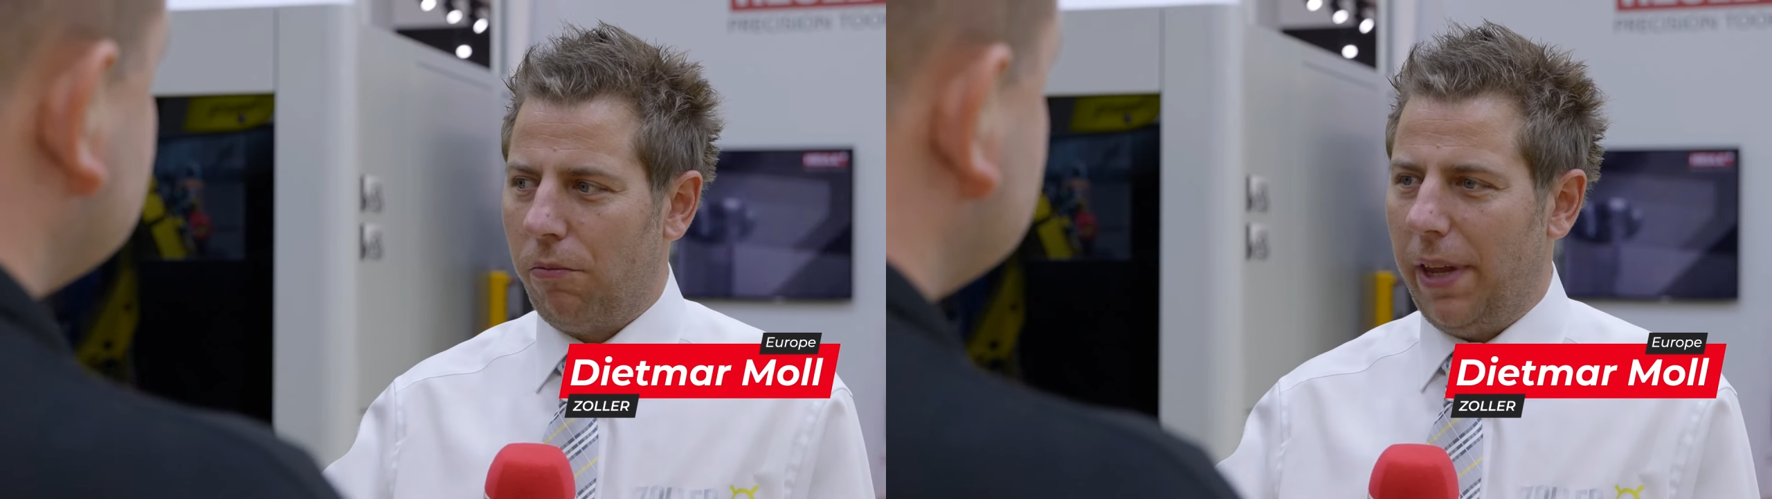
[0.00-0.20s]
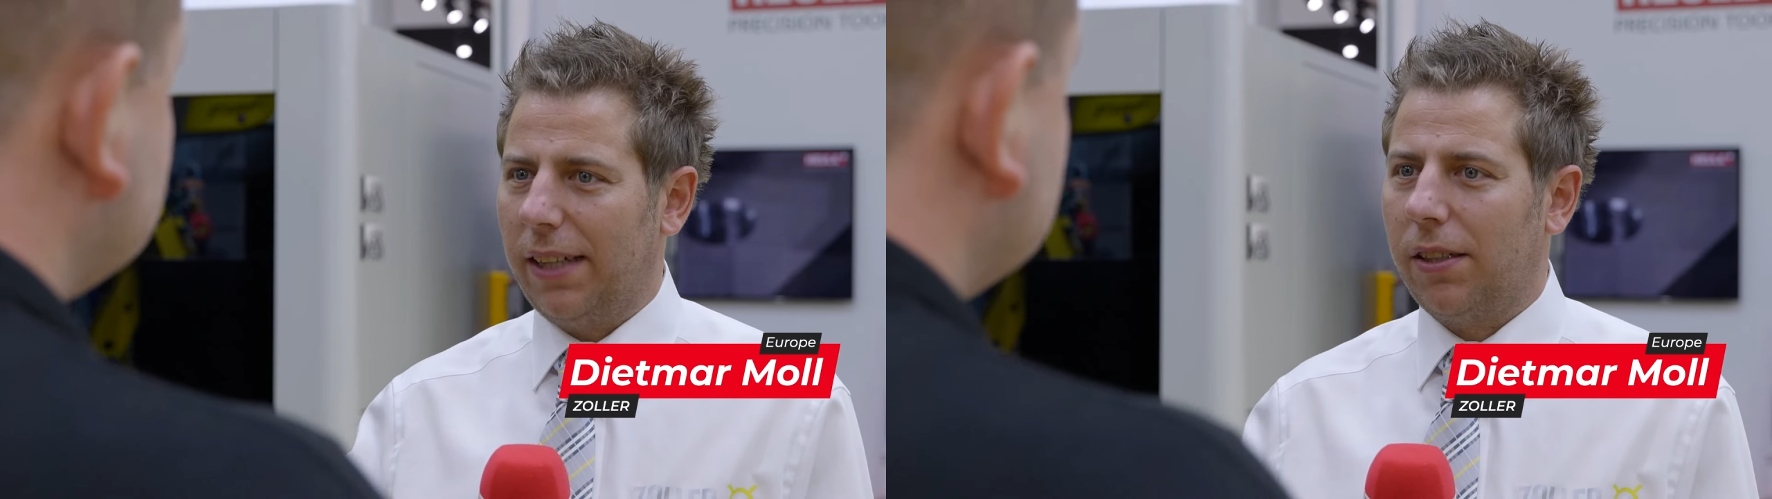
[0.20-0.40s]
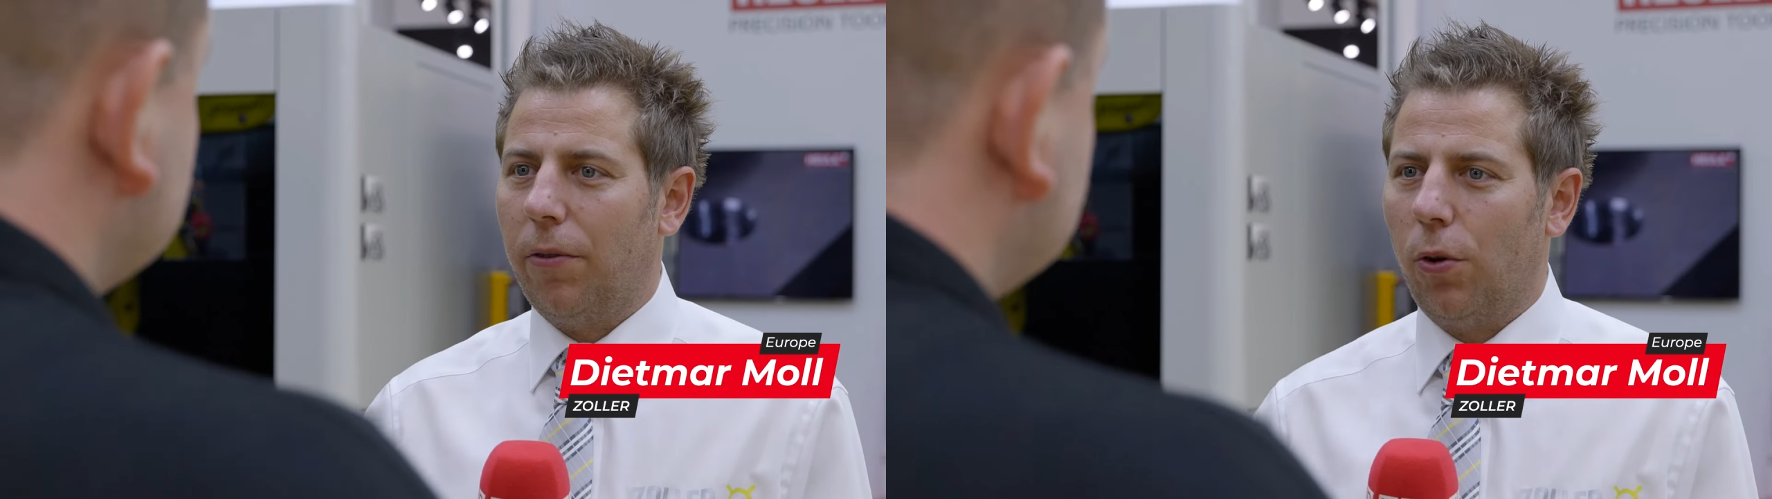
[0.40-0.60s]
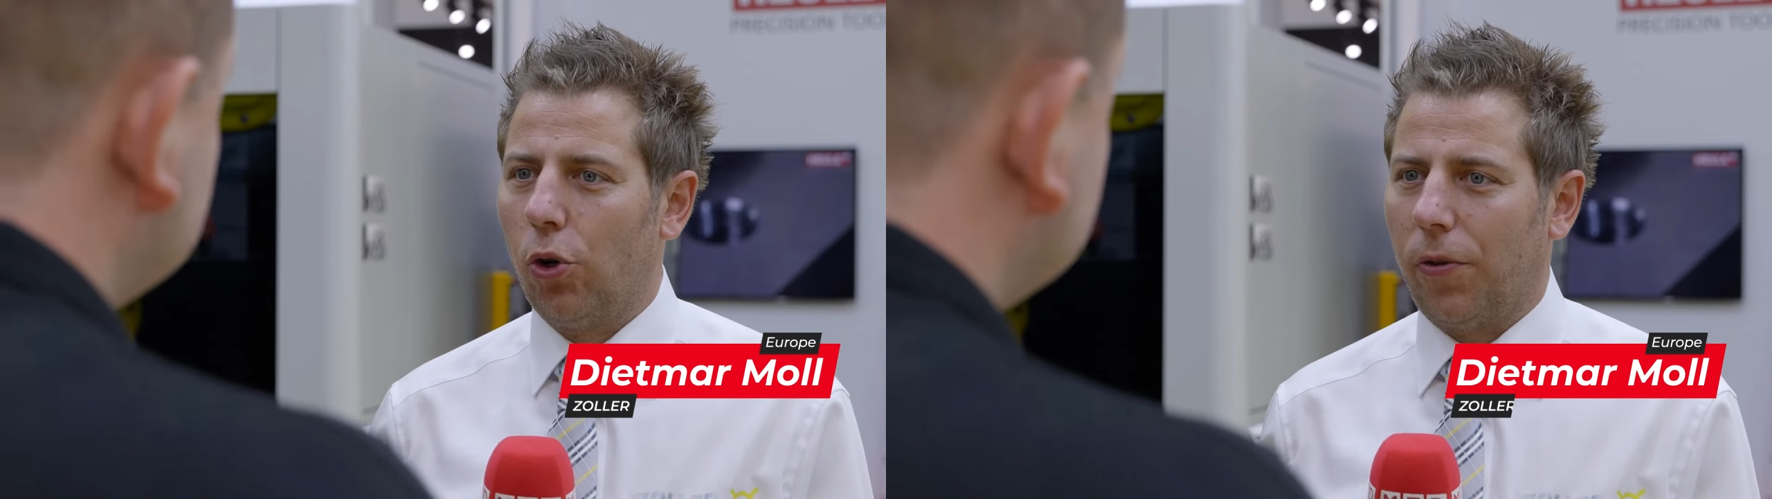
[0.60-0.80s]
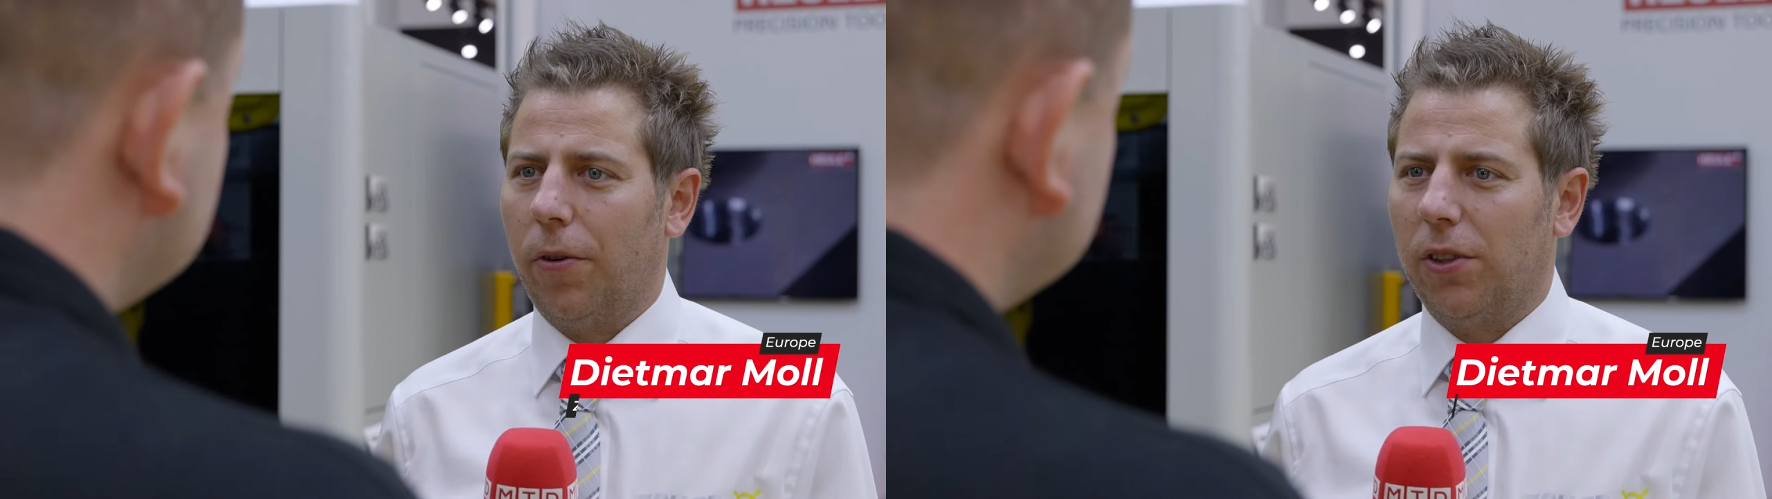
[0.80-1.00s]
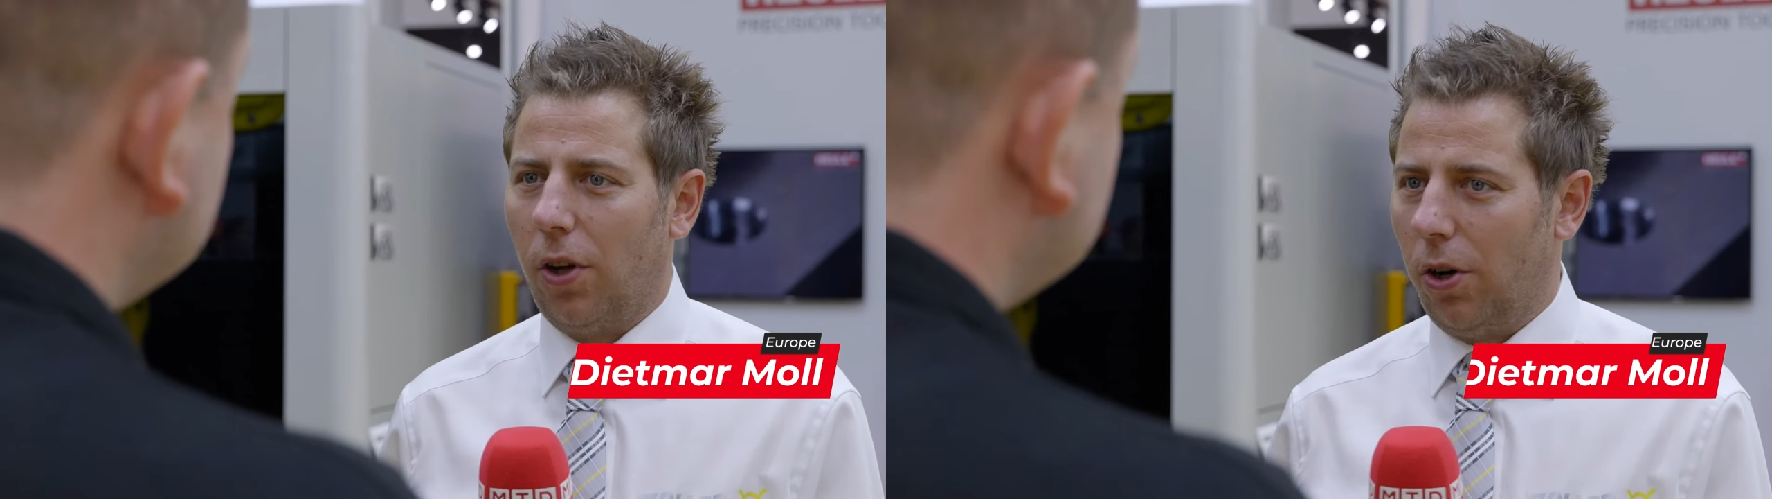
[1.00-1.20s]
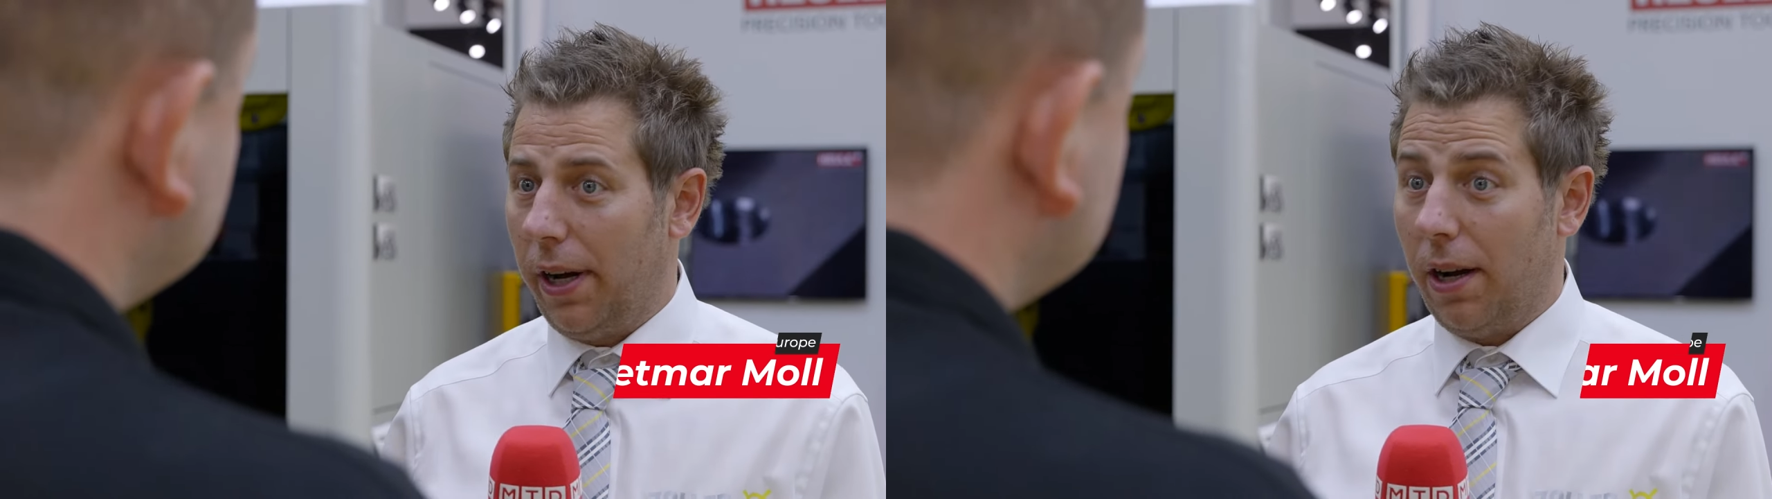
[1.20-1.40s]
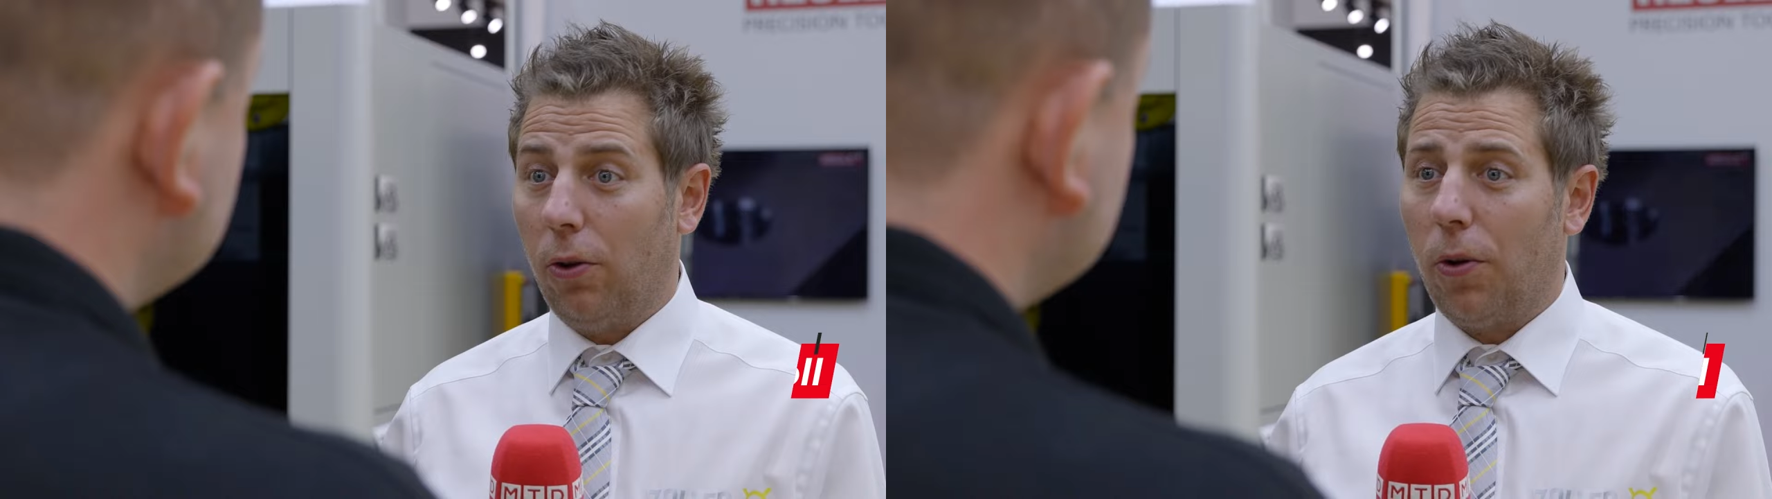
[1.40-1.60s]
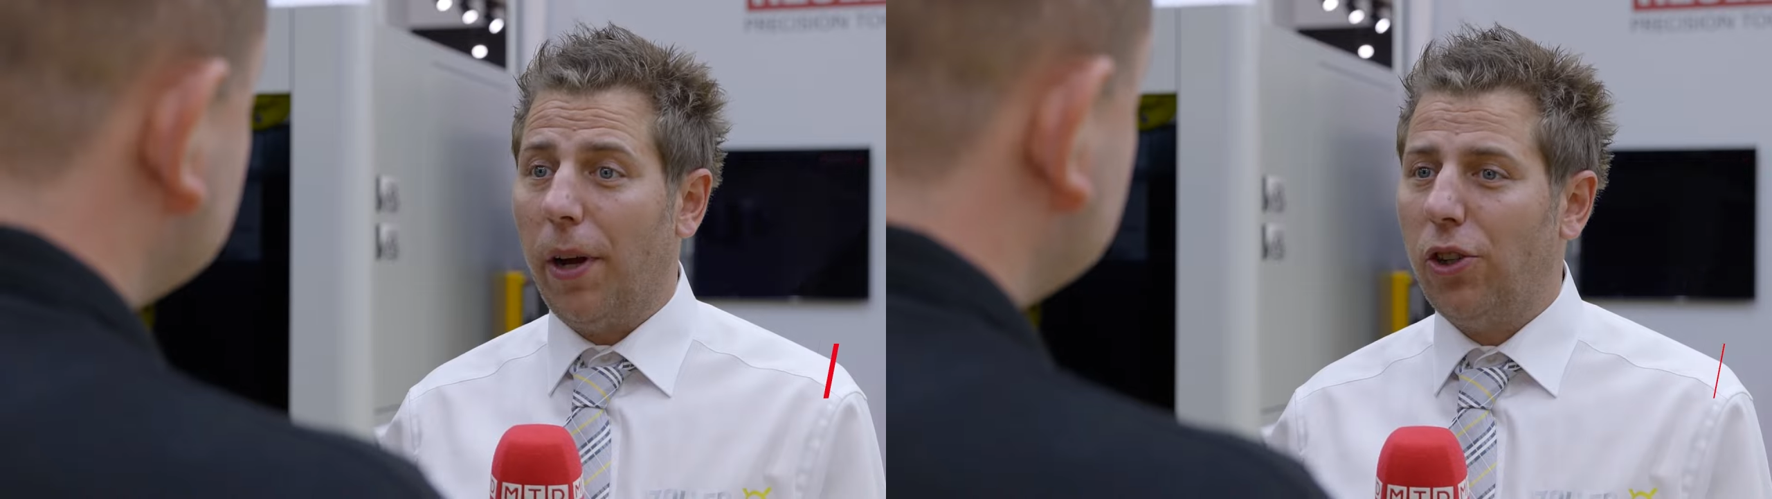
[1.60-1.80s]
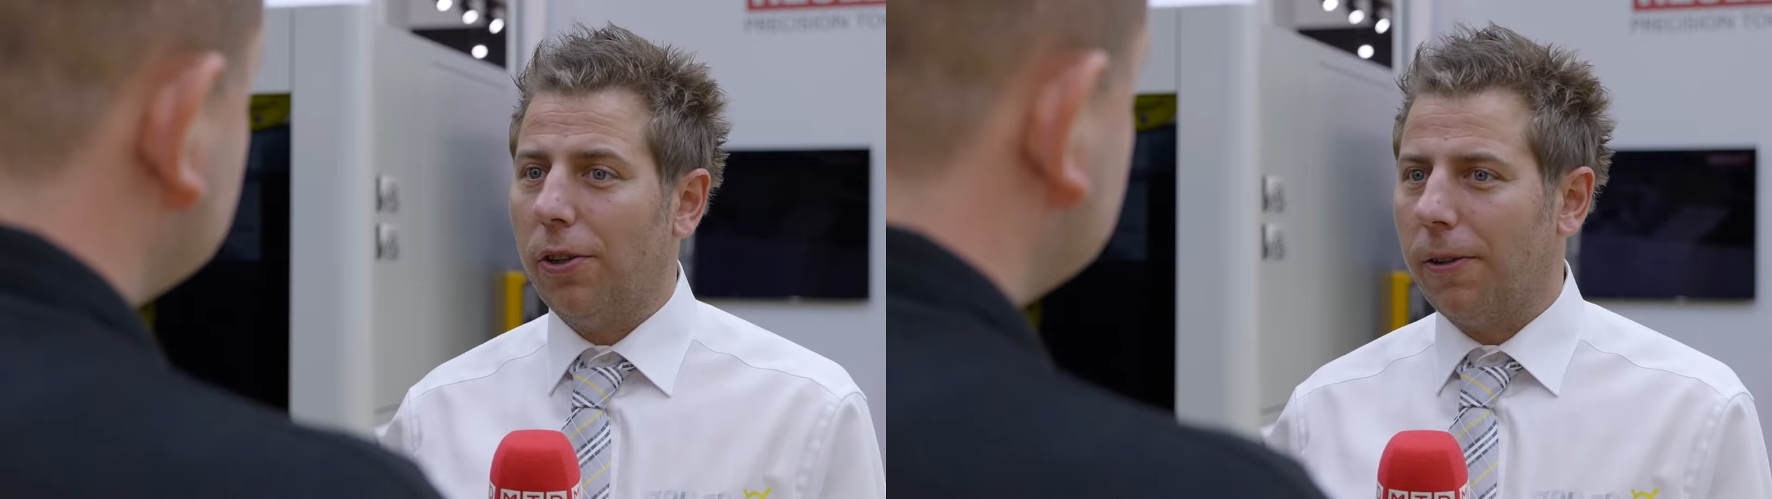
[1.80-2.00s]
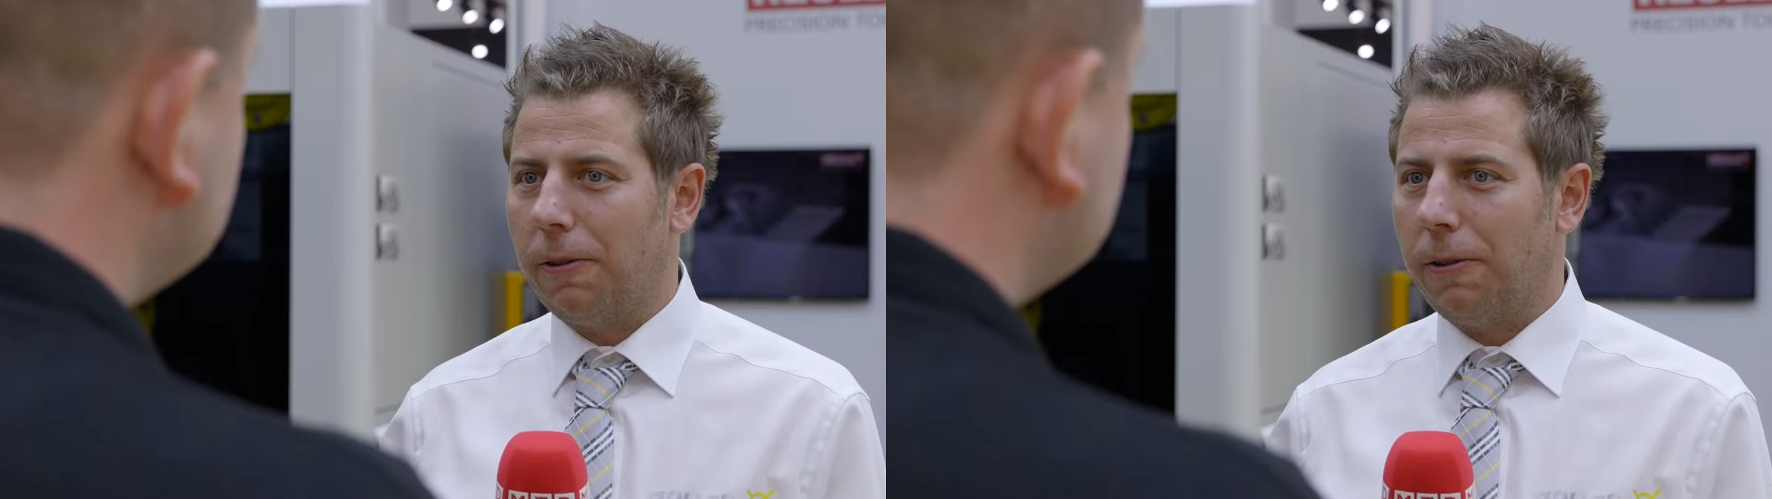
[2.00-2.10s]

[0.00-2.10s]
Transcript: next evolution for Zoller in automation.